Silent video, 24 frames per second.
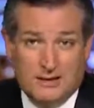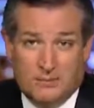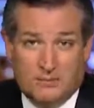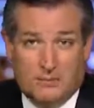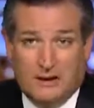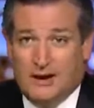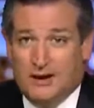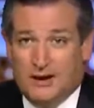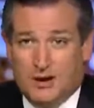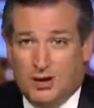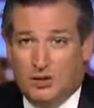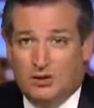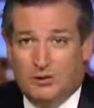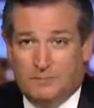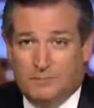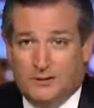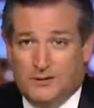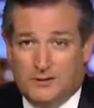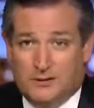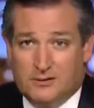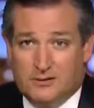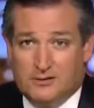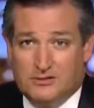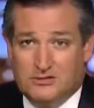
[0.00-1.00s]
By all
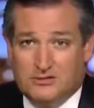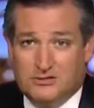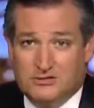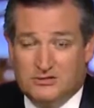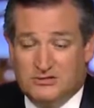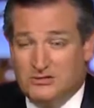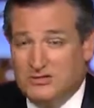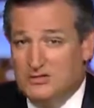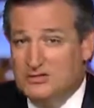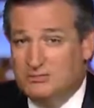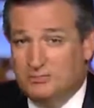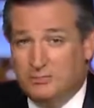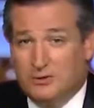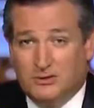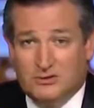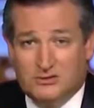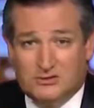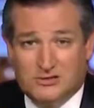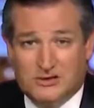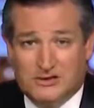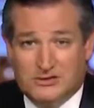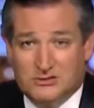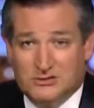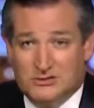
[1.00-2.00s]
appearances, these
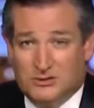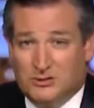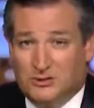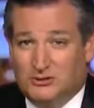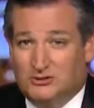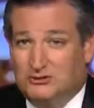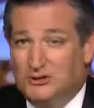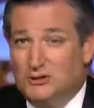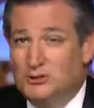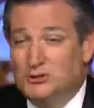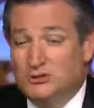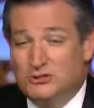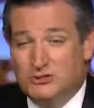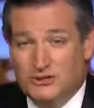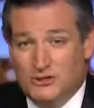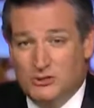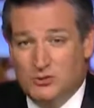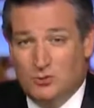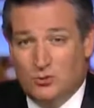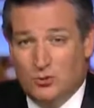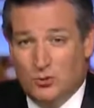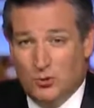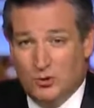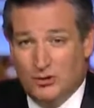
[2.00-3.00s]
protests are closely
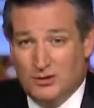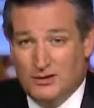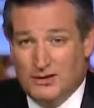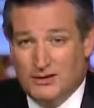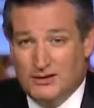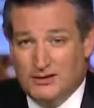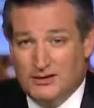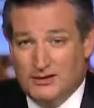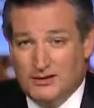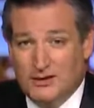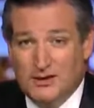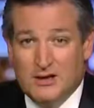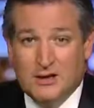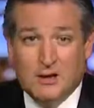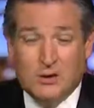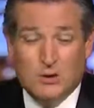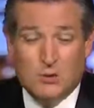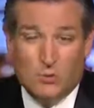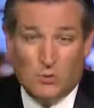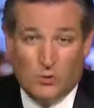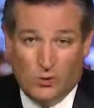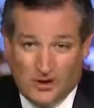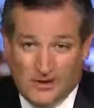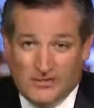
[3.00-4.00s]
coordinated
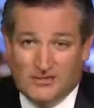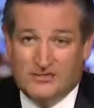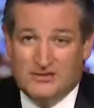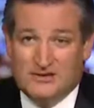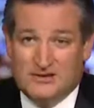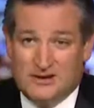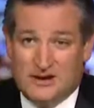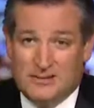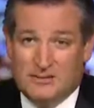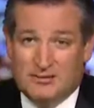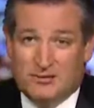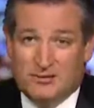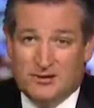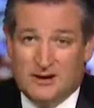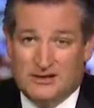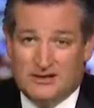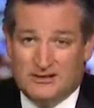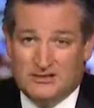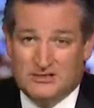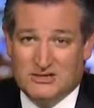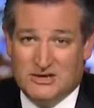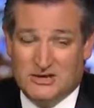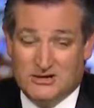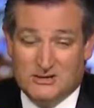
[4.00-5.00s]
with the
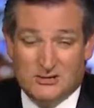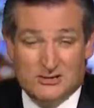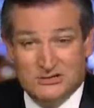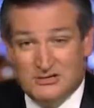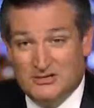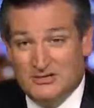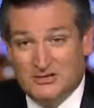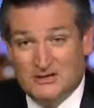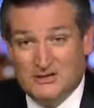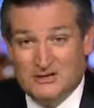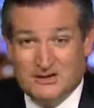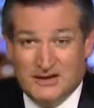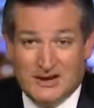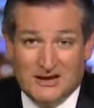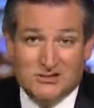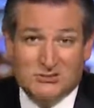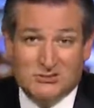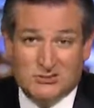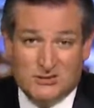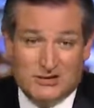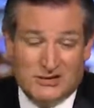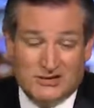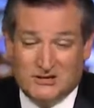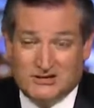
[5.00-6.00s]
Democratic senators. Indeed,
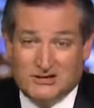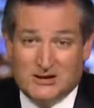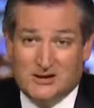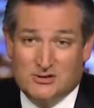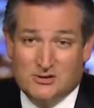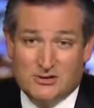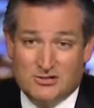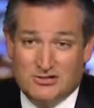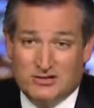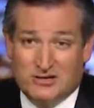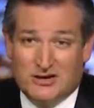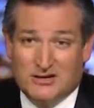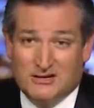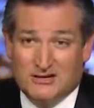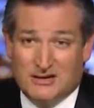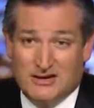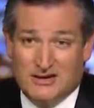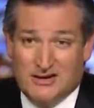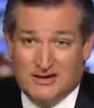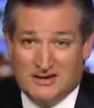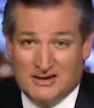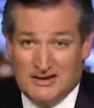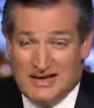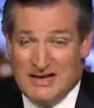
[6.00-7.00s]
yesterday, Senator John
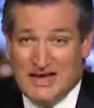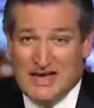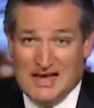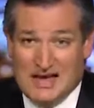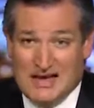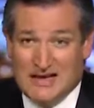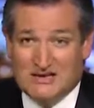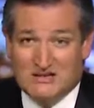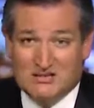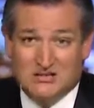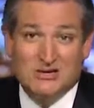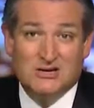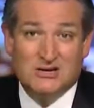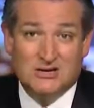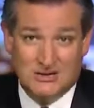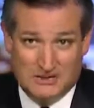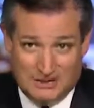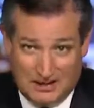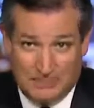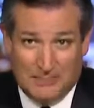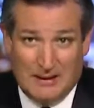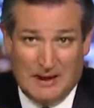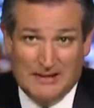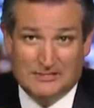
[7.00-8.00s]
Kennedy asked
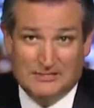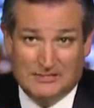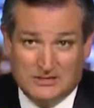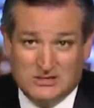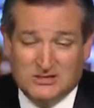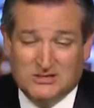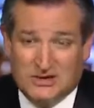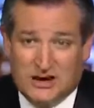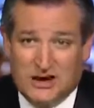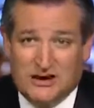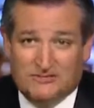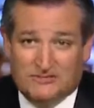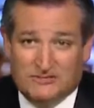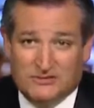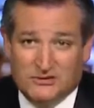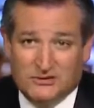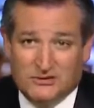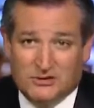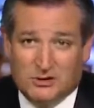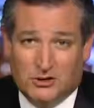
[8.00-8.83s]
about this conference